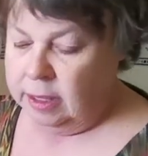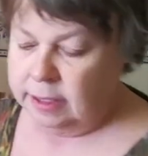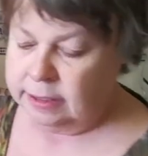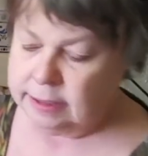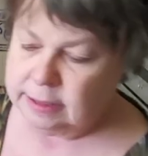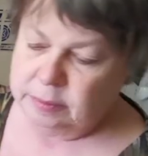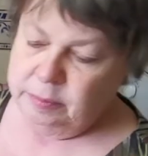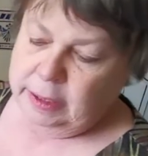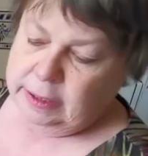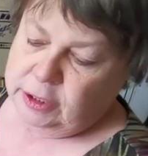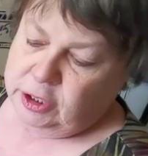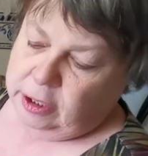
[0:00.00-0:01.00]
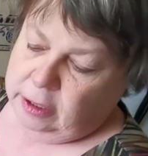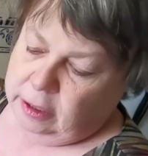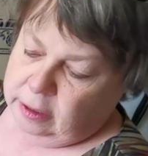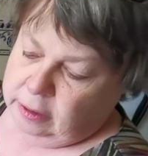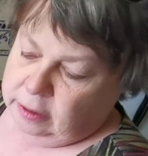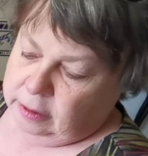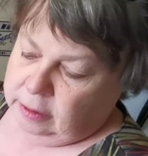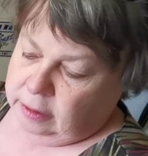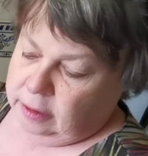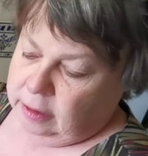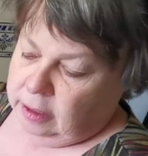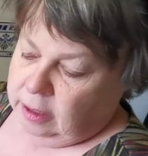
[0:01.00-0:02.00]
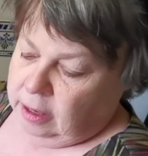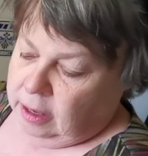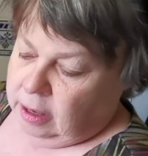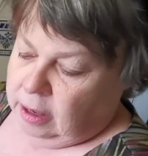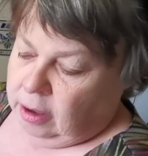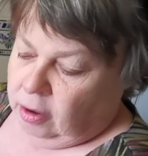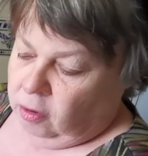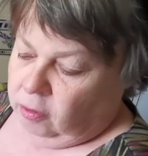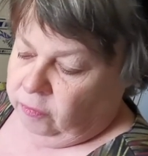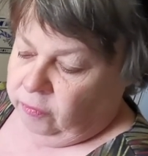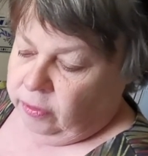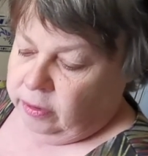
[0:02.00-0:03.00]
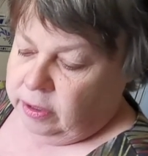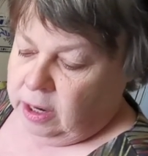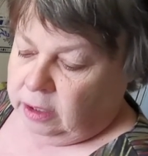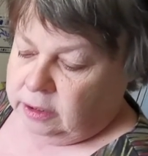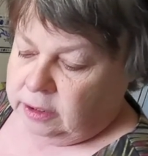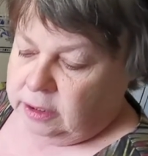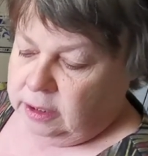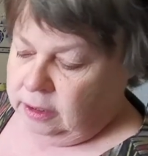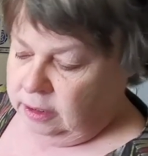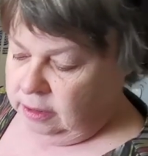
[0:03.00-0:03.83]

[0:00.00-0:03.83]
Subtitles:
This is a mixture of nuts.